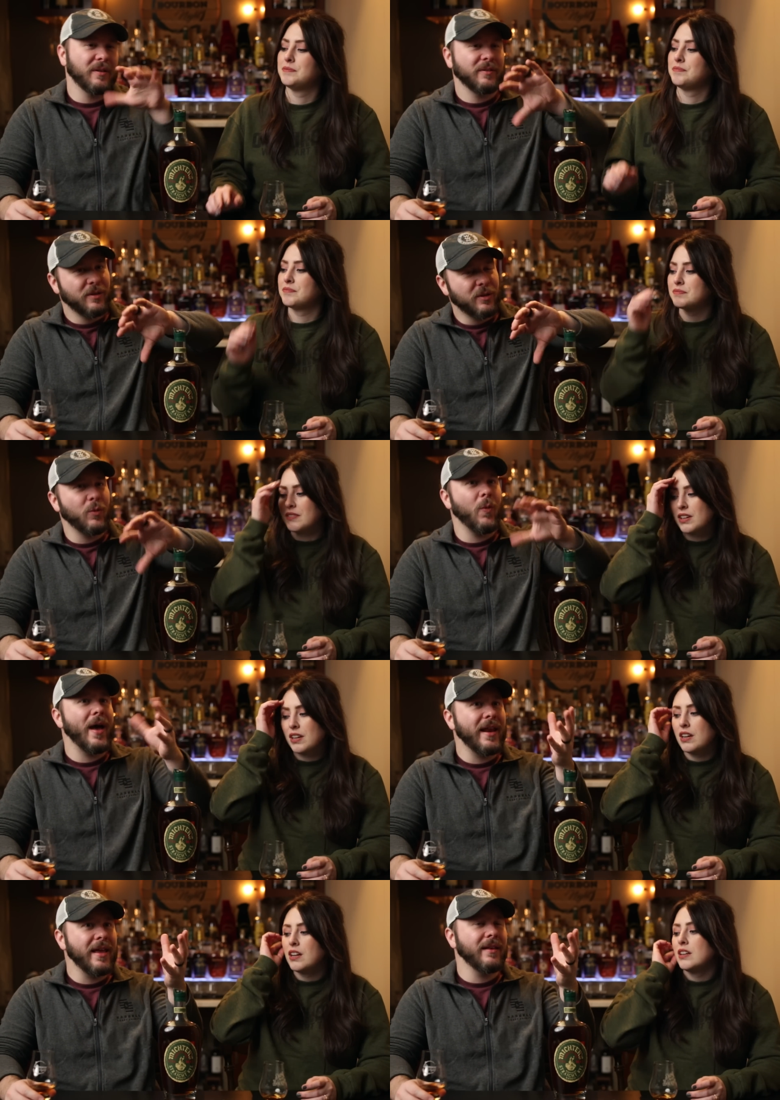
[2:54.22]
Speaker 1: can you can
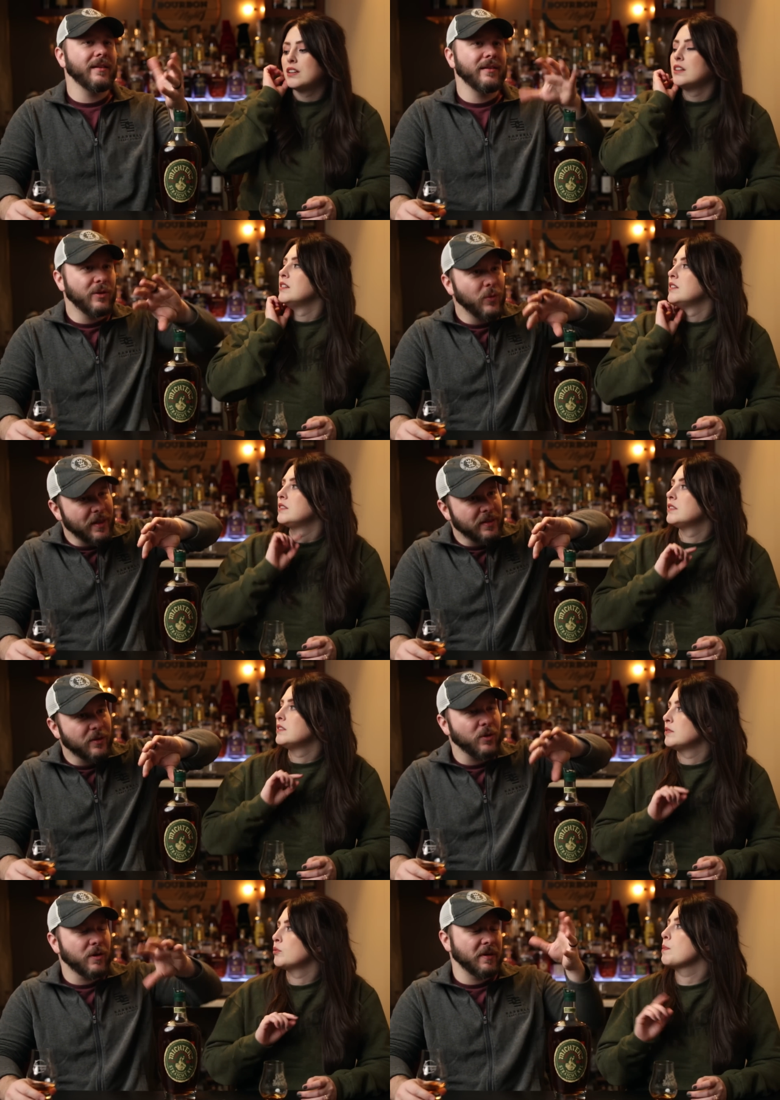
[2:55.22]
wet it. You can wet the
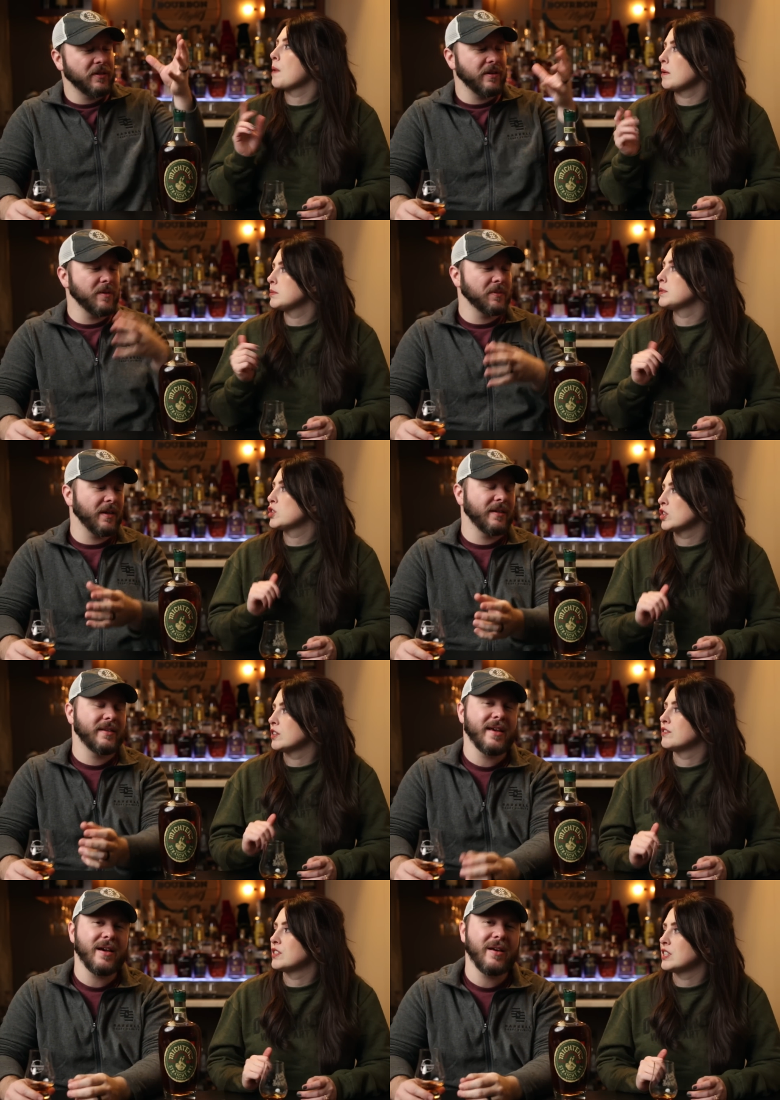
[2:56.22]
cork we by turning it upside
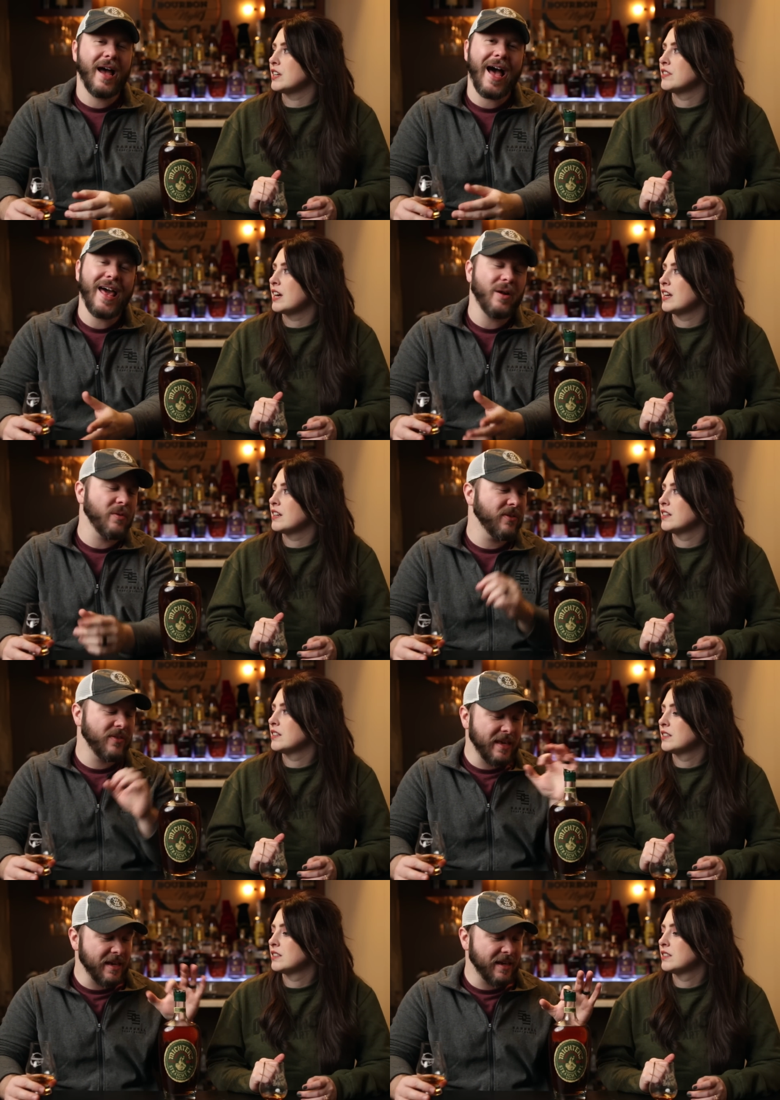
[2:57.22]
down. I don't
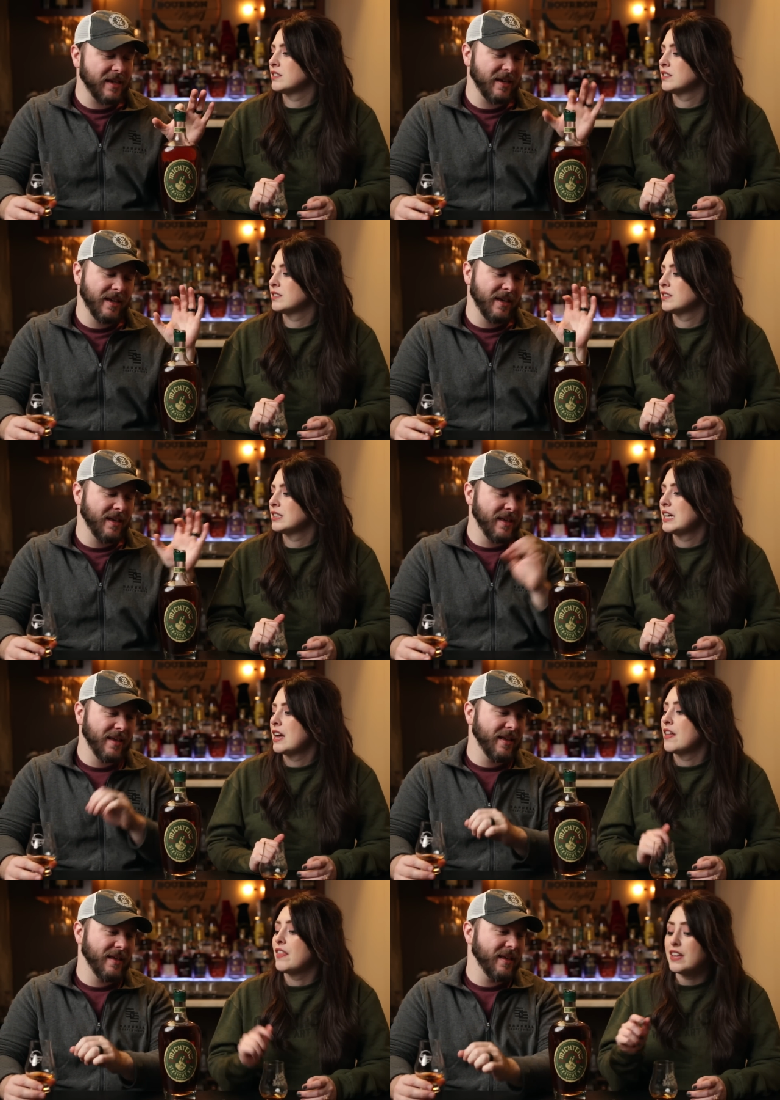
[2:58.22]
think.
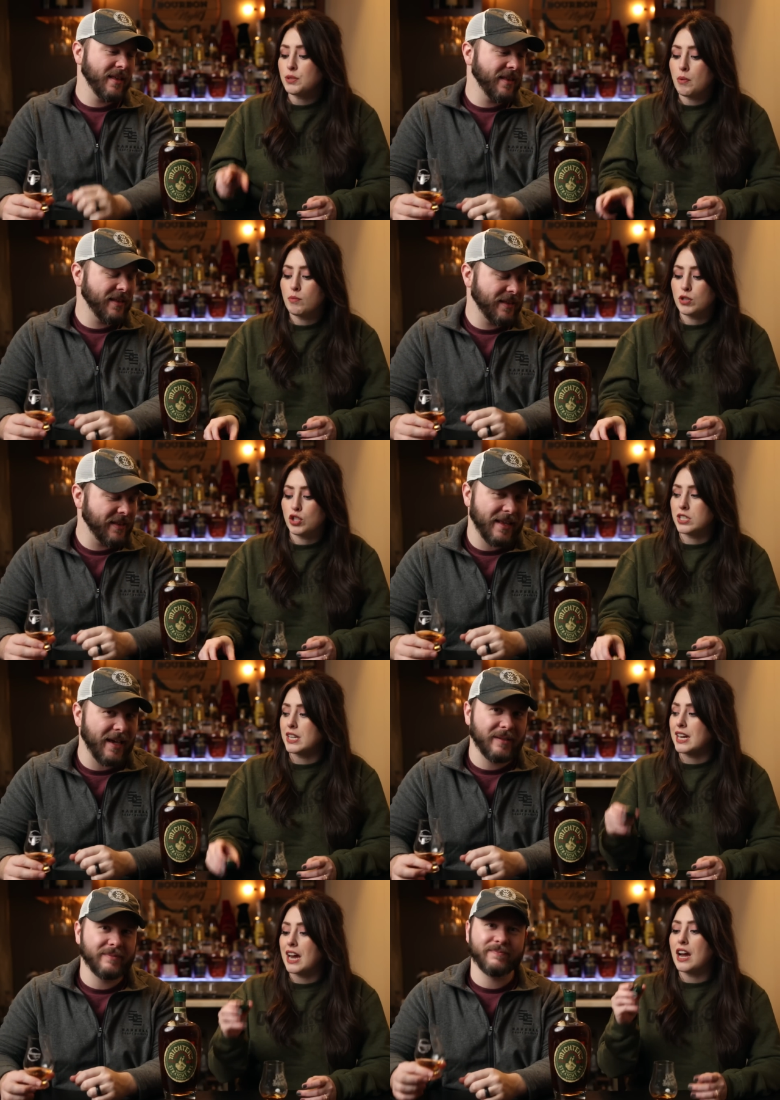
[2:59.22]
Speaker 2: This one was just that,
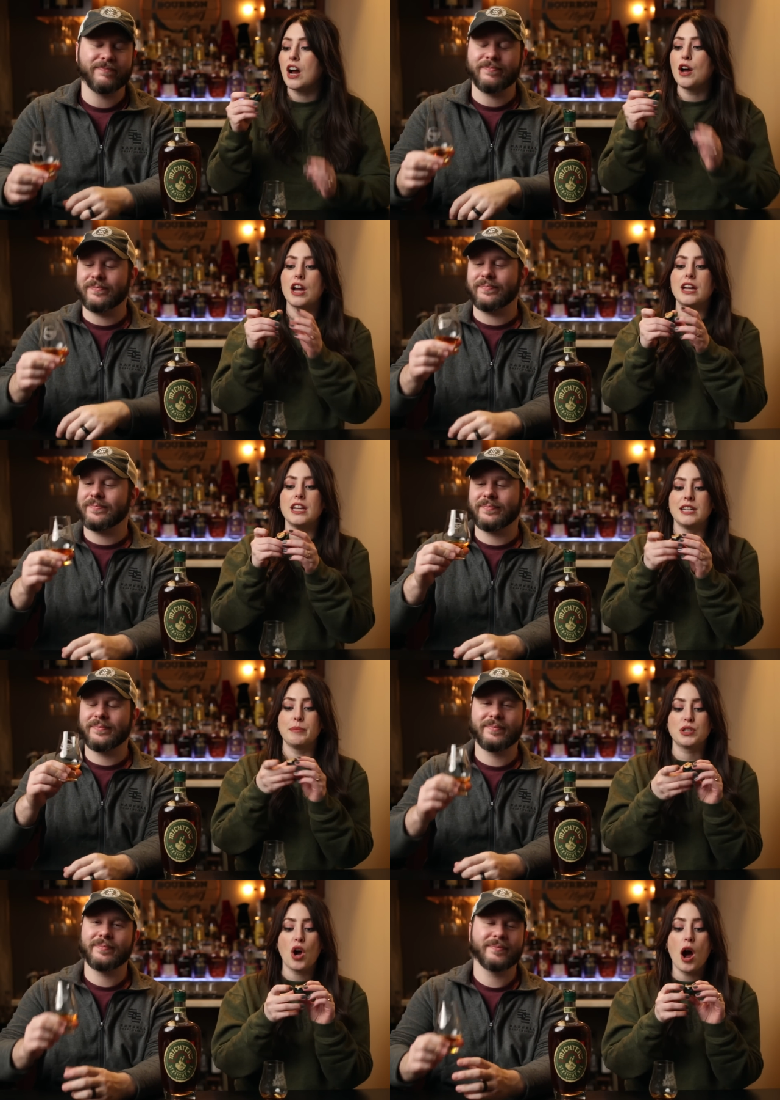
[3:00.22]
like mm. it
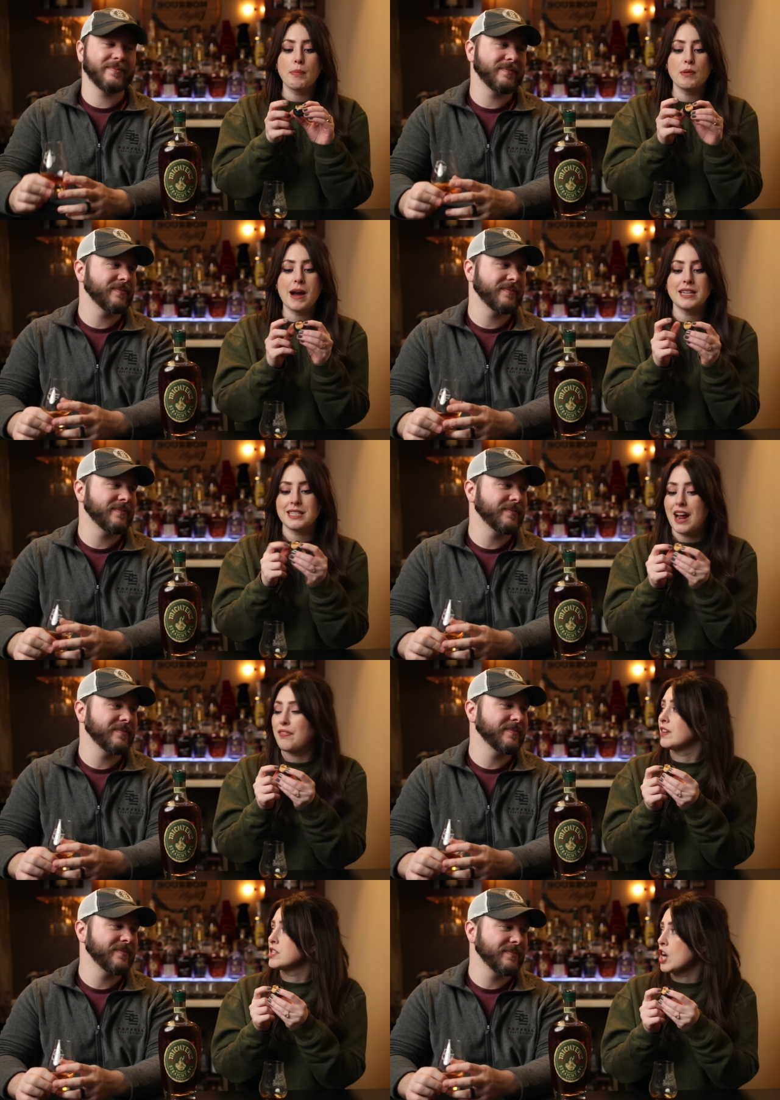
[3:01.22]
was compromised at
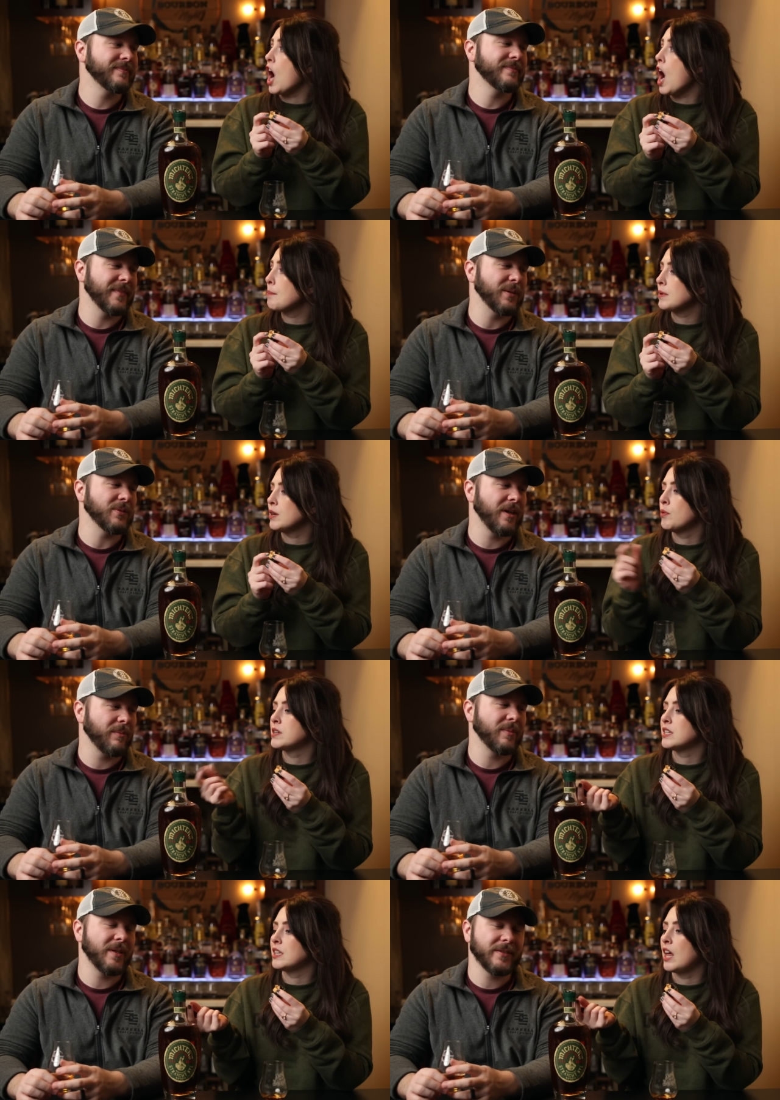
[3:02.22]
the top. It, was
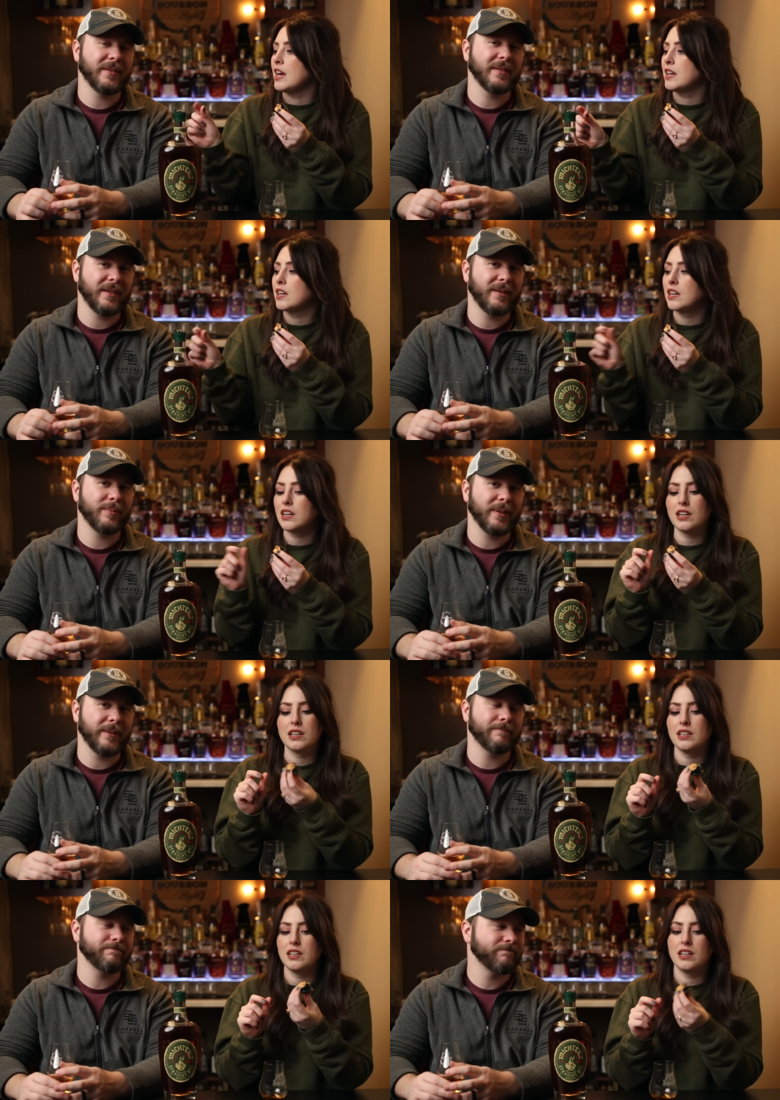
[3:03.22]
not like top, yeah
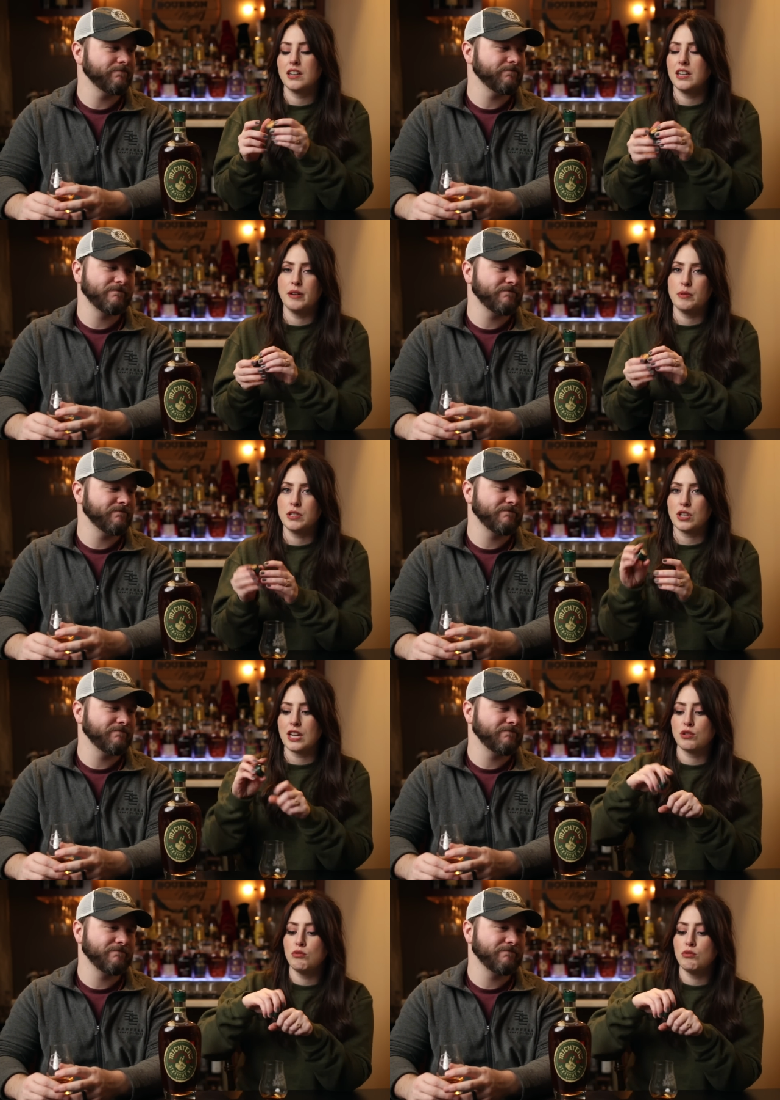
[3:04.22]
it was as